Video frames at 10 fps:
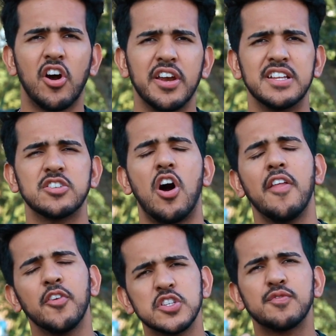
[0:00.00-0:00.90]
audience
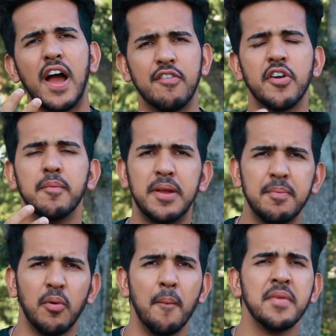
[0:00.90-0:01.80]
on those 500
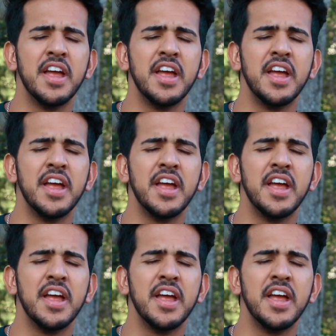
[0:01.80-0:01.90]
people.